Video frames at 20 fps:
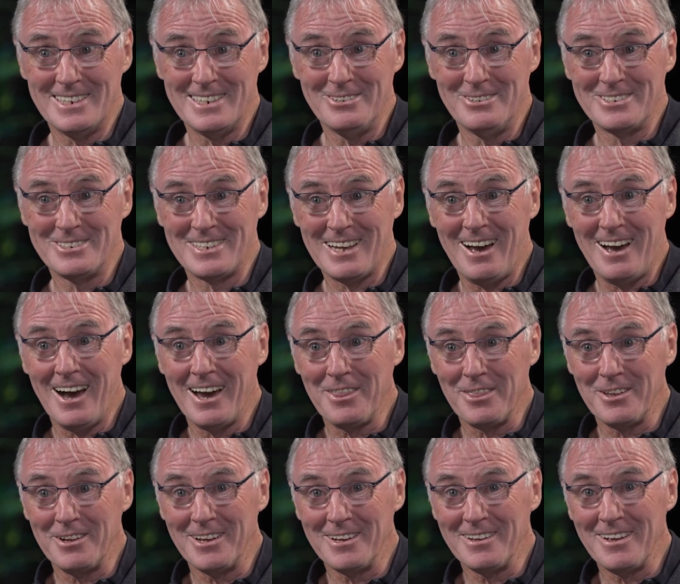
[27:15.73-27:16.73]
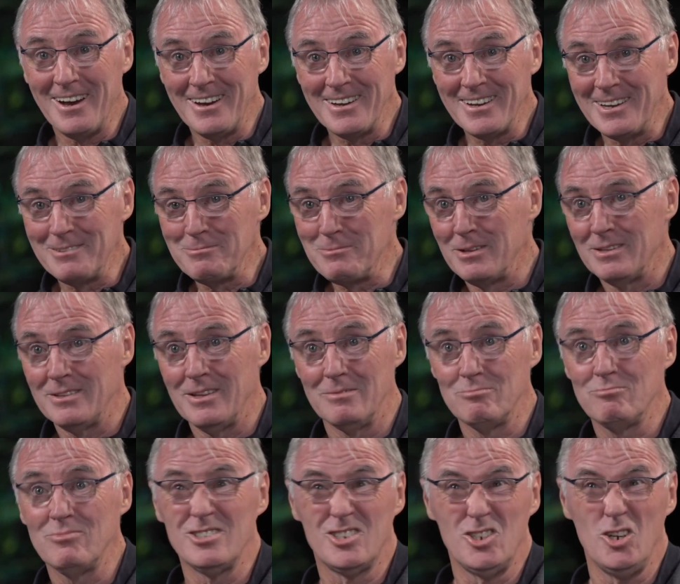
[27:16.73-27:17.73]
It was either, the
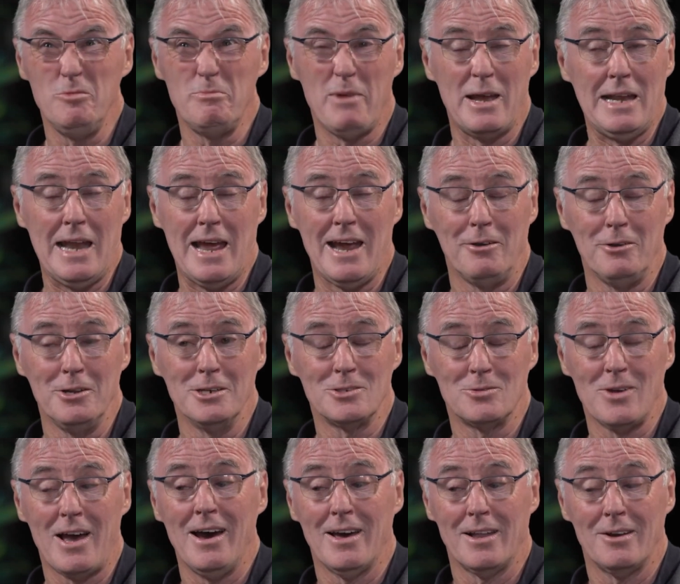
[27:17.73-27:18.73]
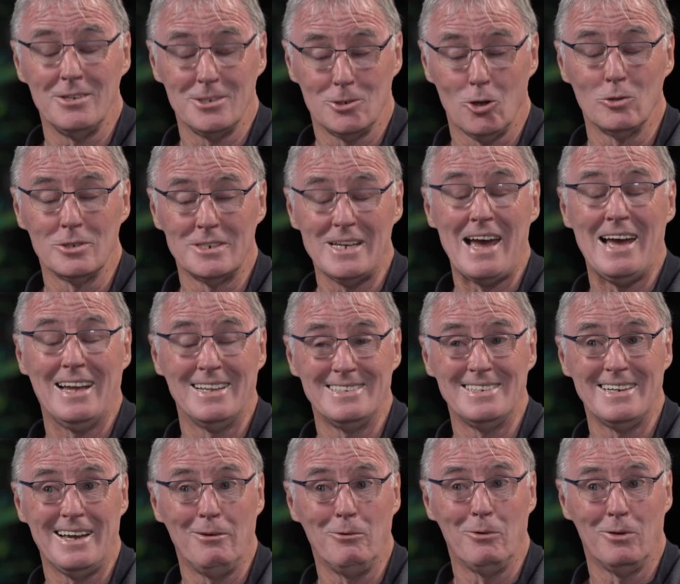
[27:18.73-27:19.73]
two main areas, either it's hold your hands
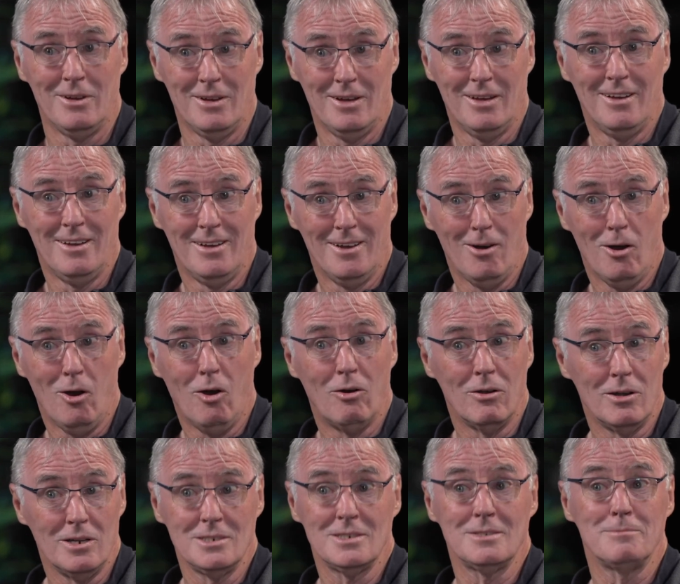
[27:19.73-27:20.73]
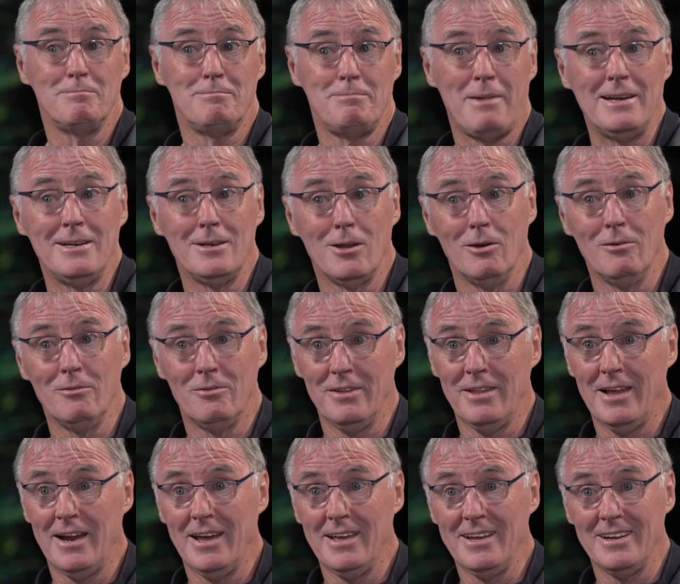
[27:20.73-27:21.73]
out or it's bend over
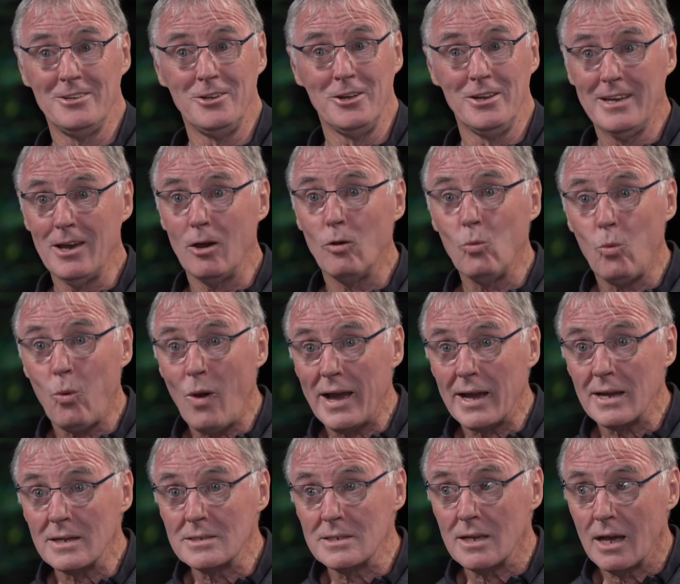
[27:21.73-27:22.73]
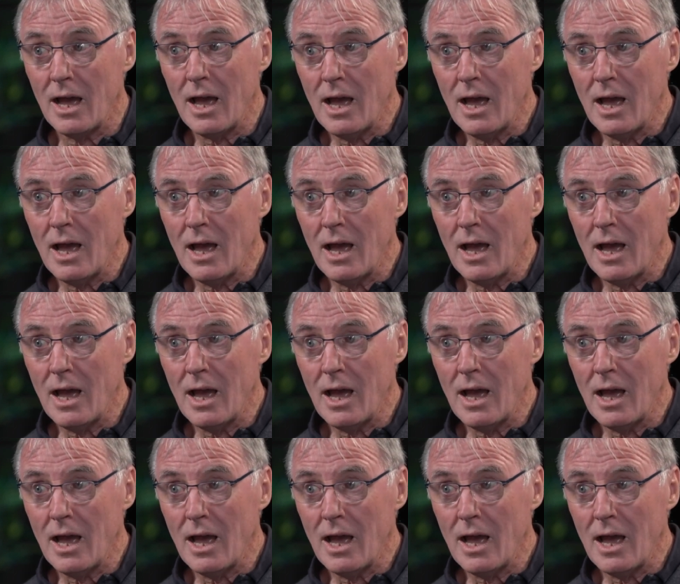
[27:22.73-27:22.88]
there and you get whacked.